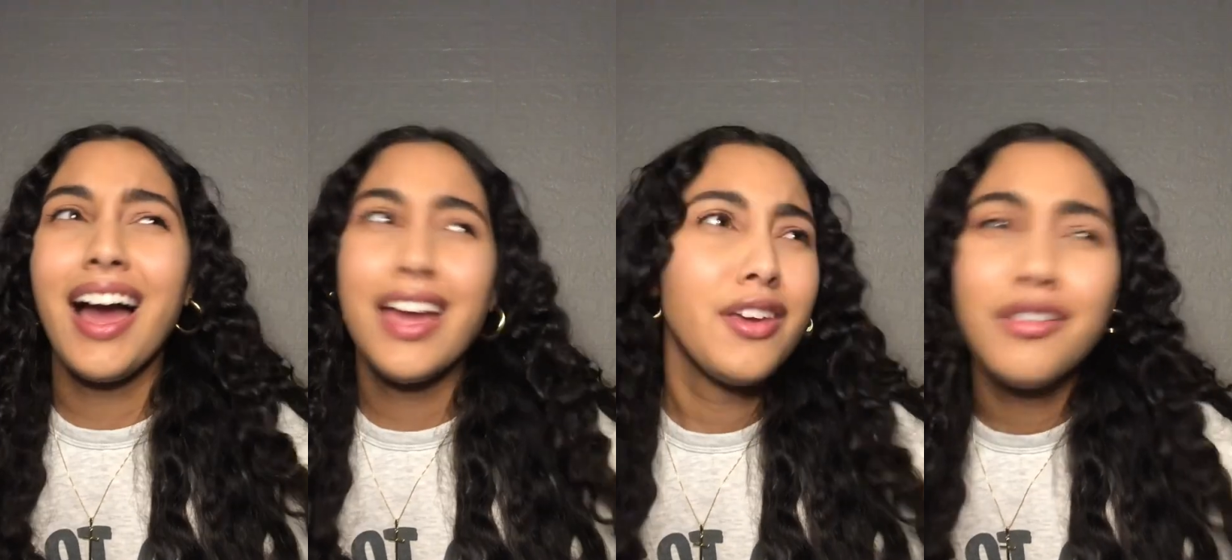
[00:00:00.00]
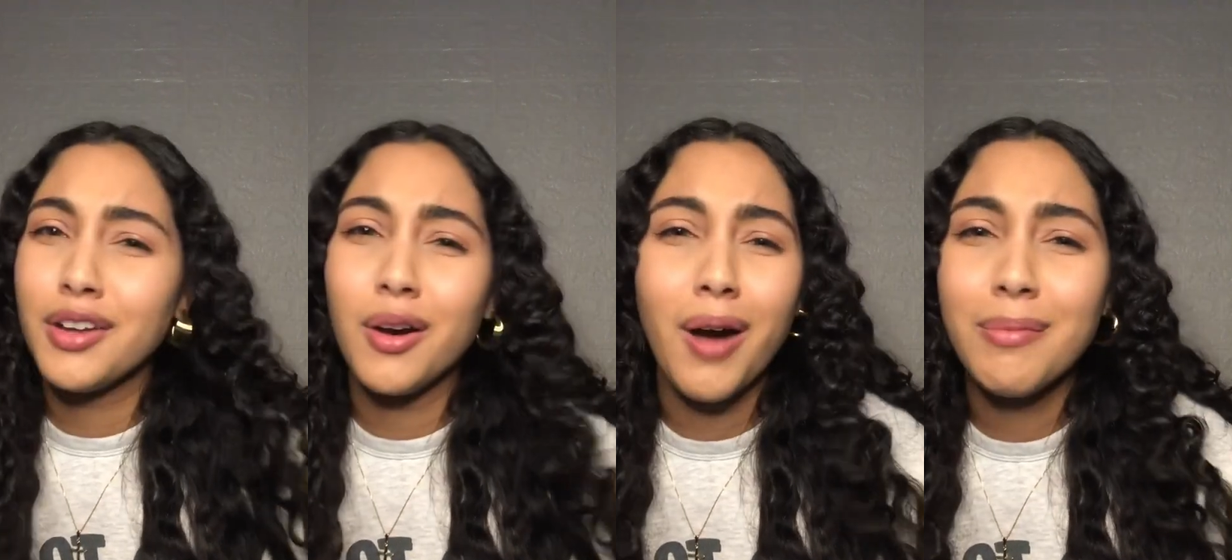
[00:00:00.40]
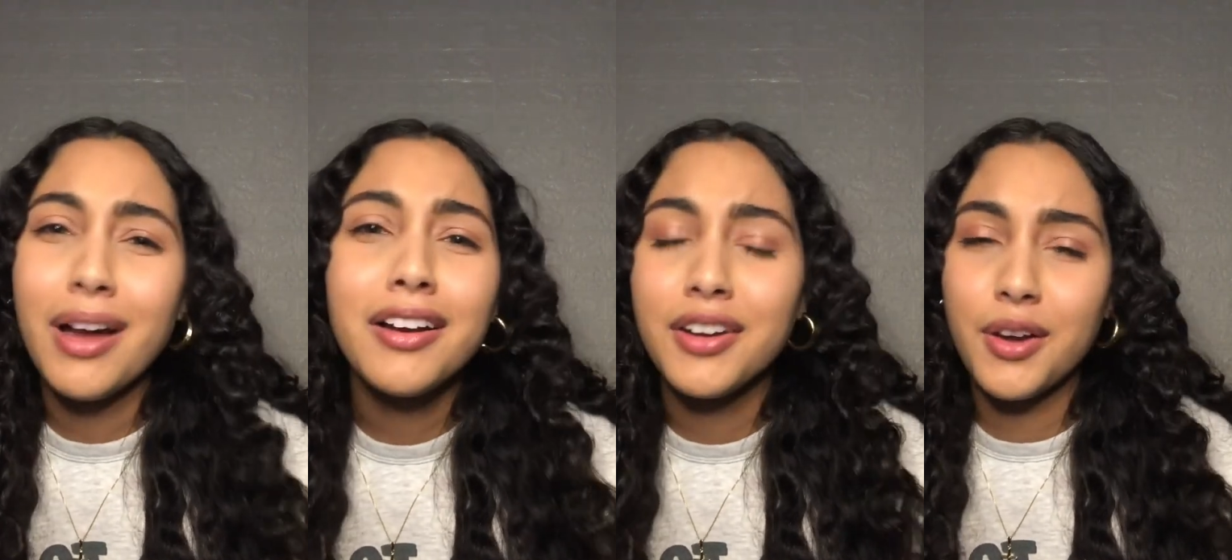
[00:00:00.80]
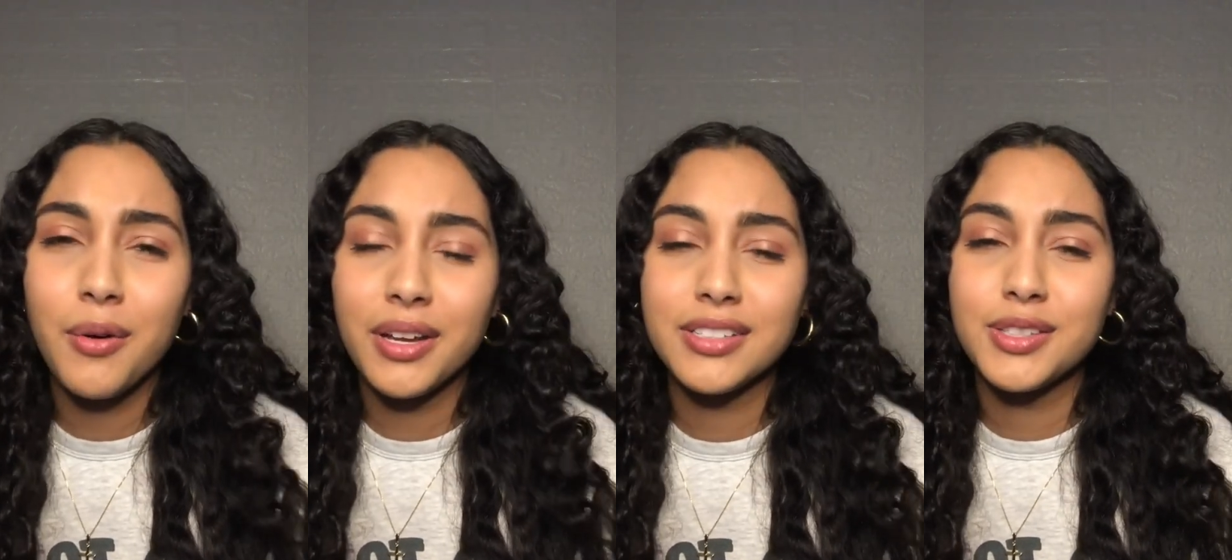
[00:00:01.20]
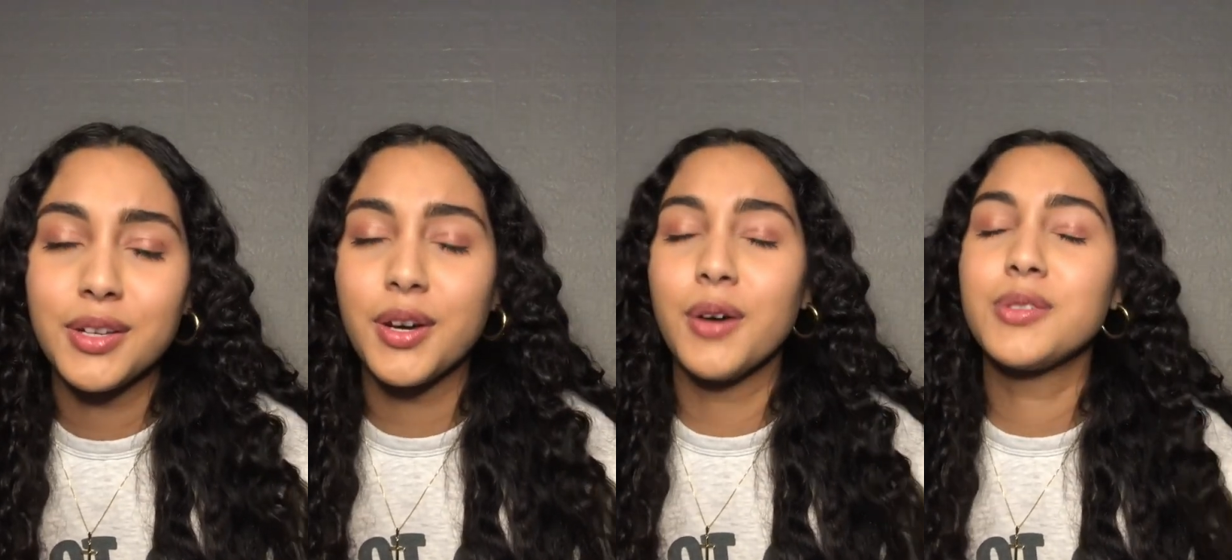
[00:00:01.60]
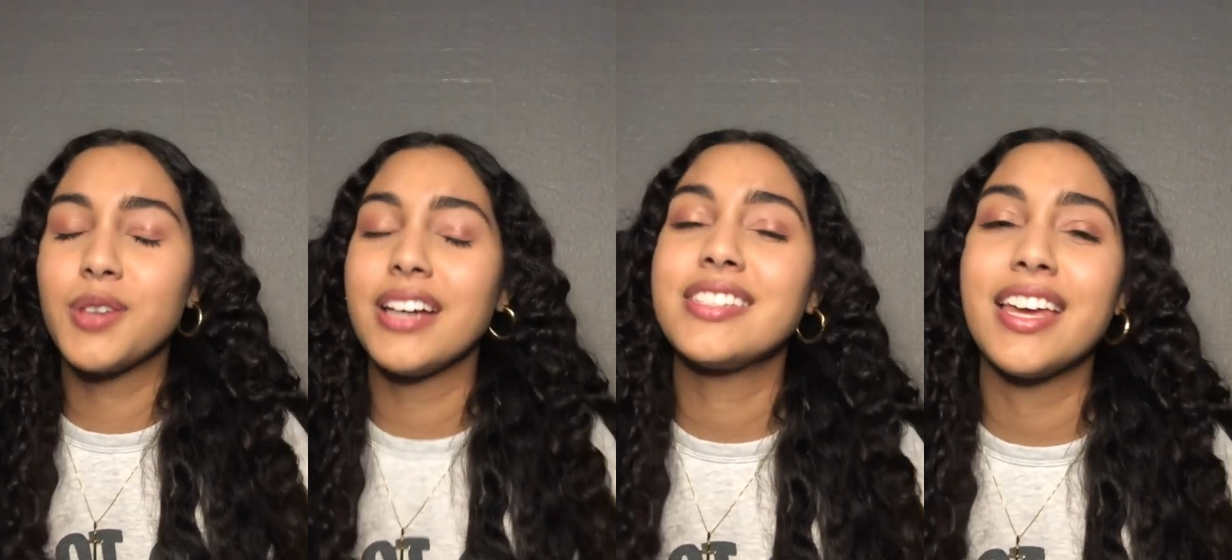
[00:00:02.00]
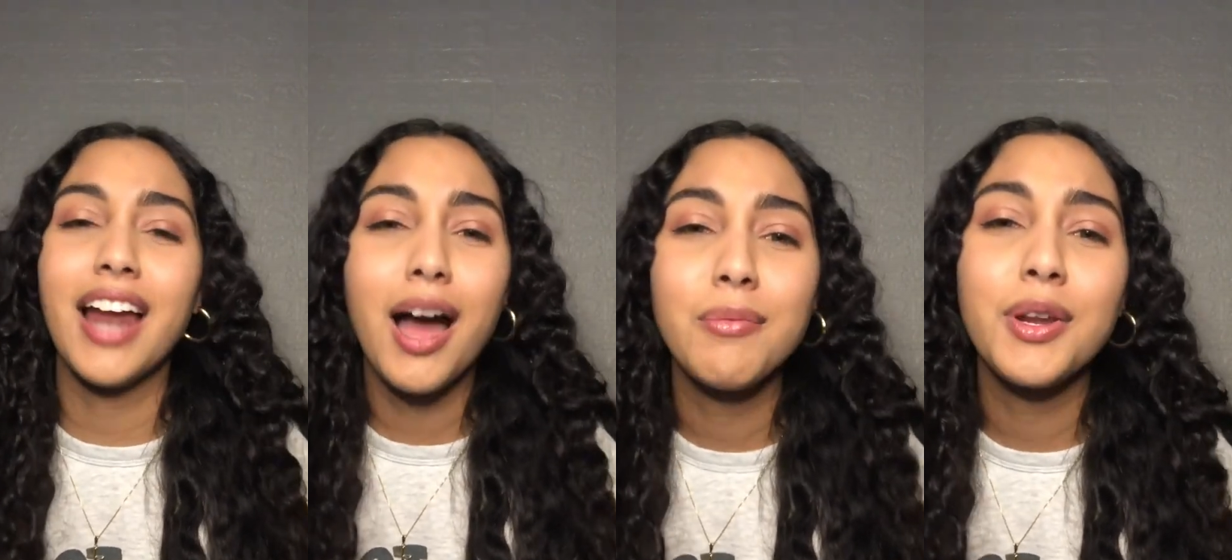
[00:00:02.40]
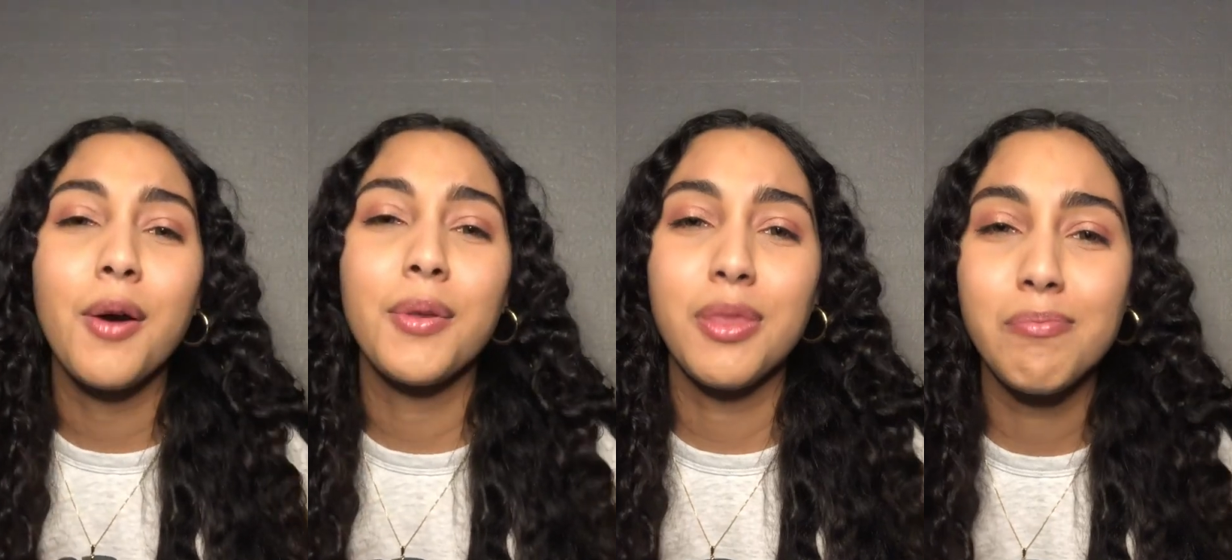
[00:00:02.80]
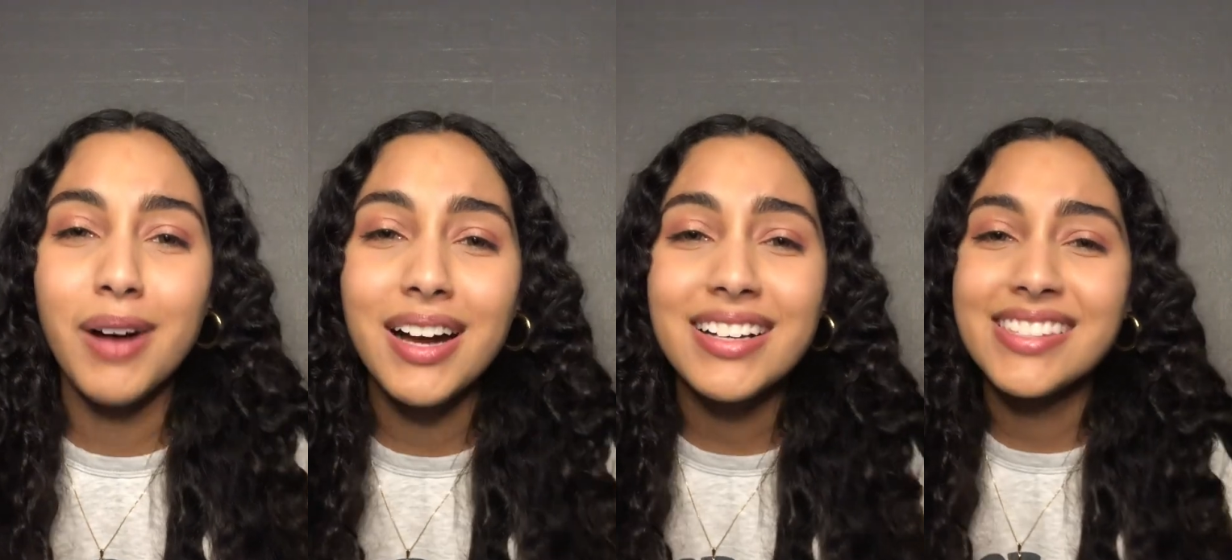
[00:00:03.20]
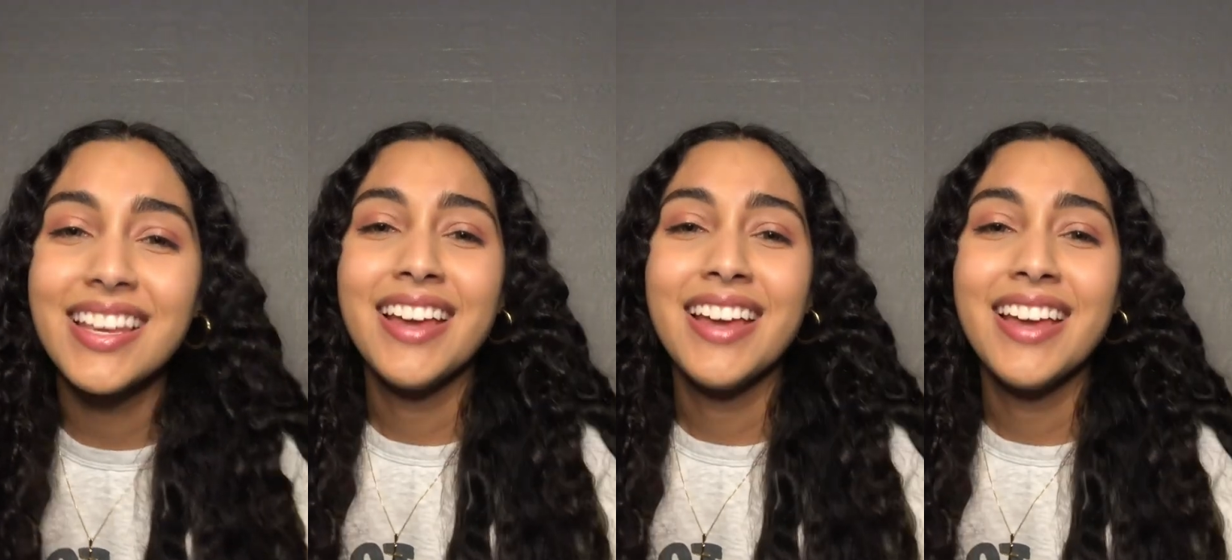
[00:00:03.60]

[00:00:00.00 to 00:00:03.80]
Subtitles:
Y'all know, I'm not gonna go against the GOAT. So I said, I'm gonna go with the Bucs.